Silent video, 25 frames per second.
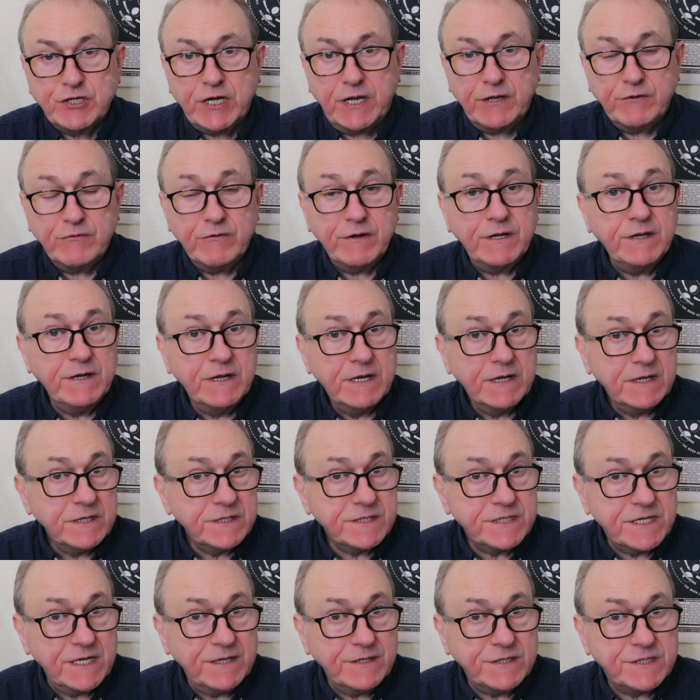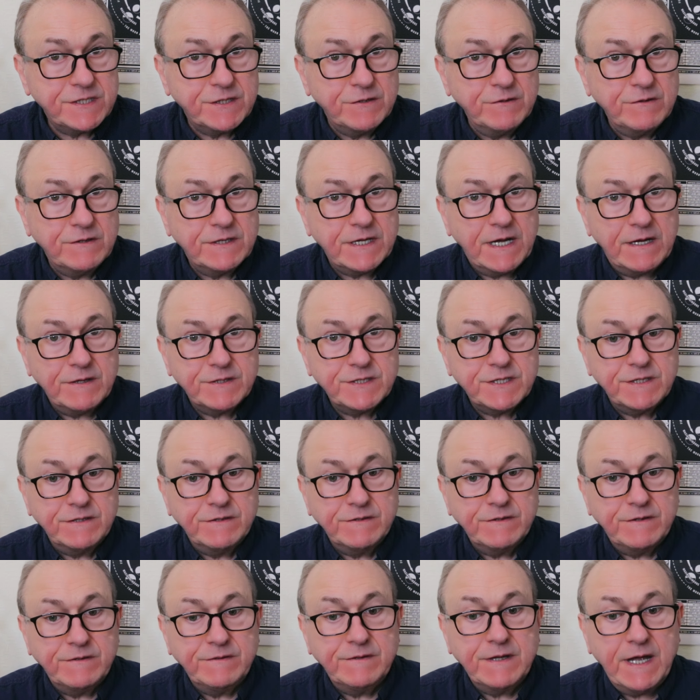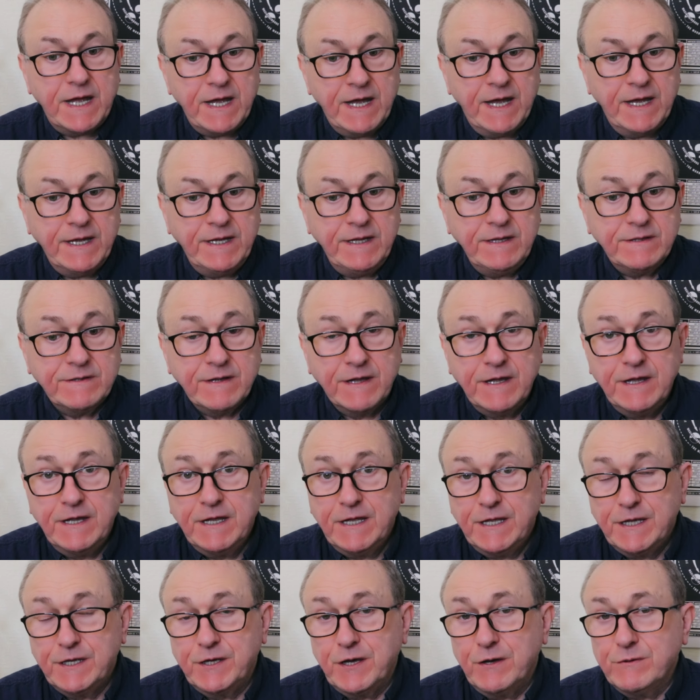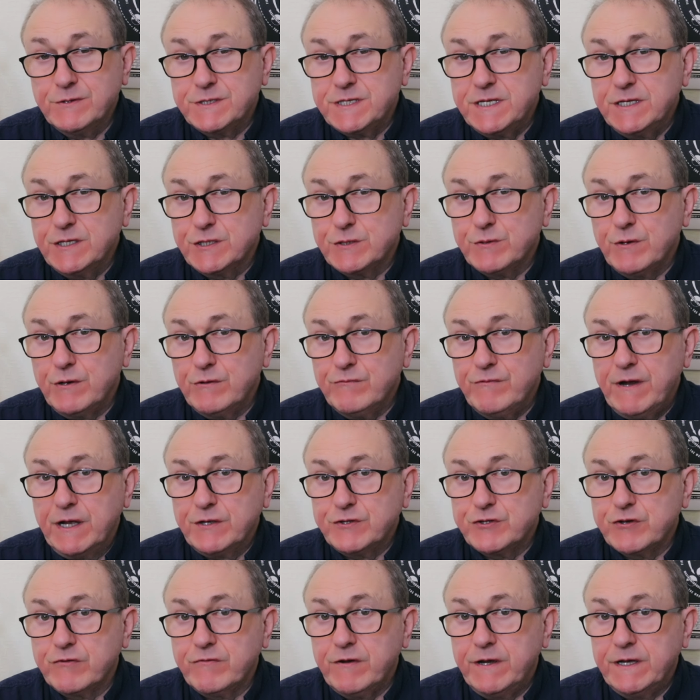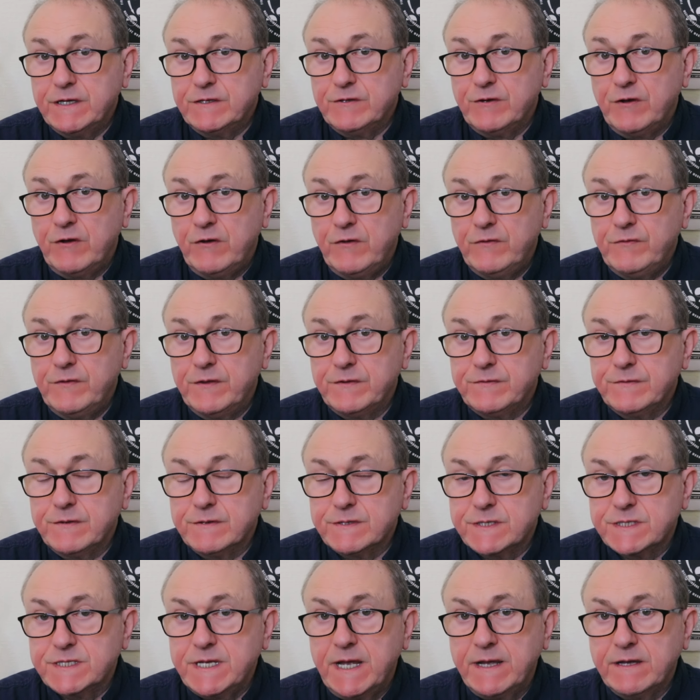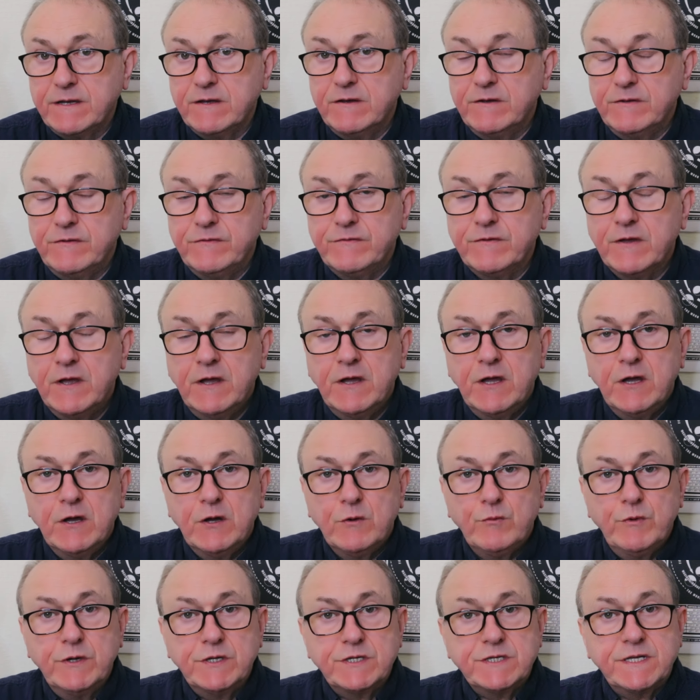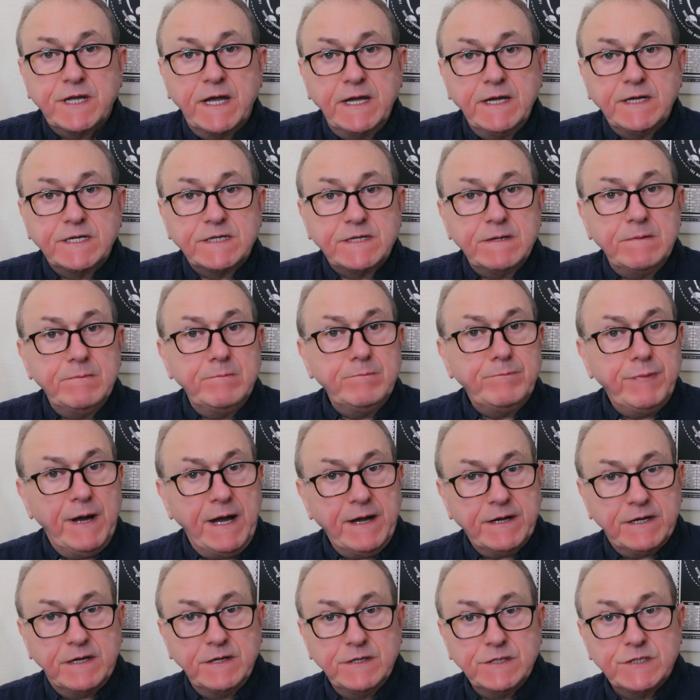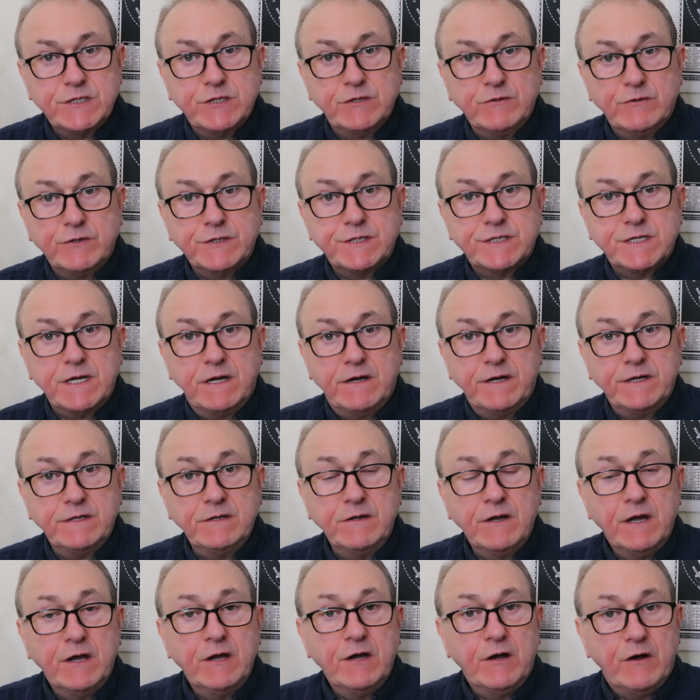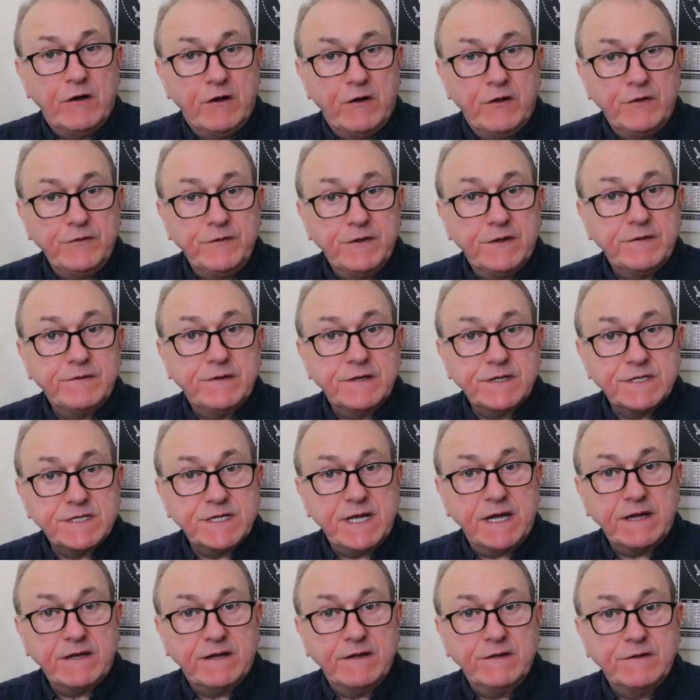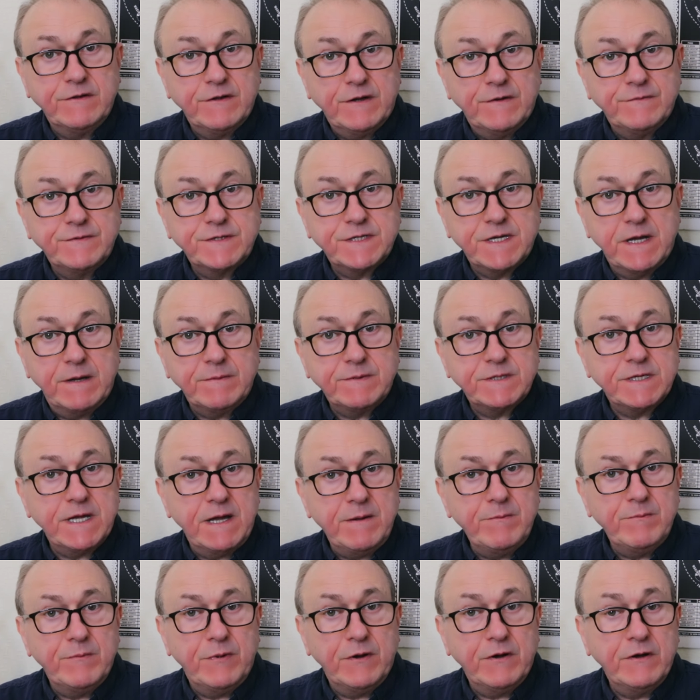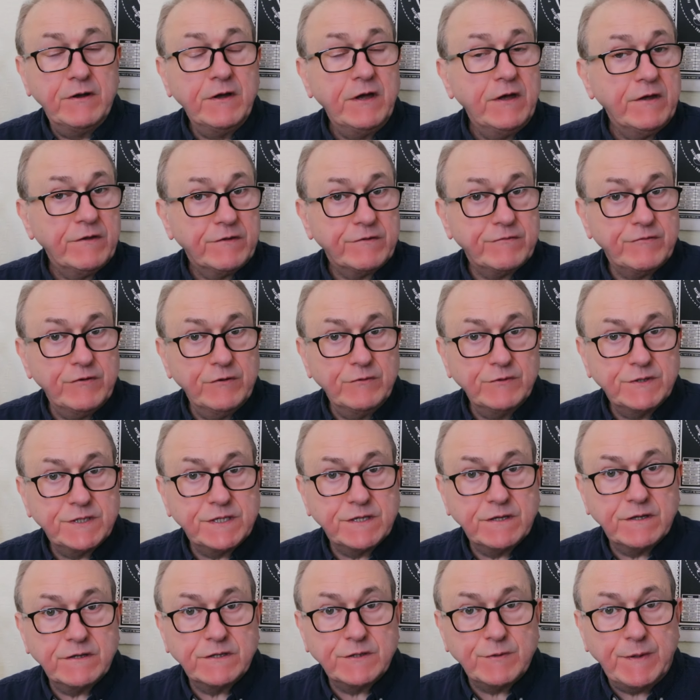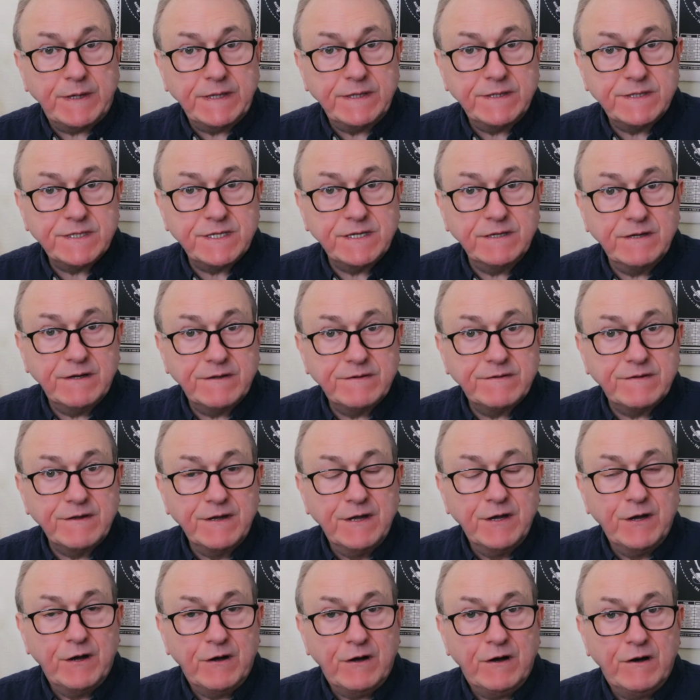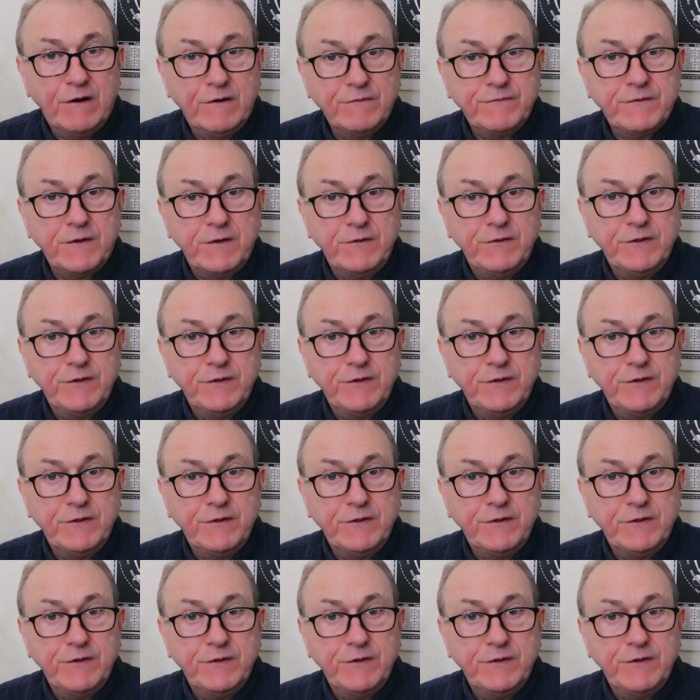January, since 2008. He goes into a retrograde on the 2nd, which takes him back into your sign on the 2nd of September through to the 20th of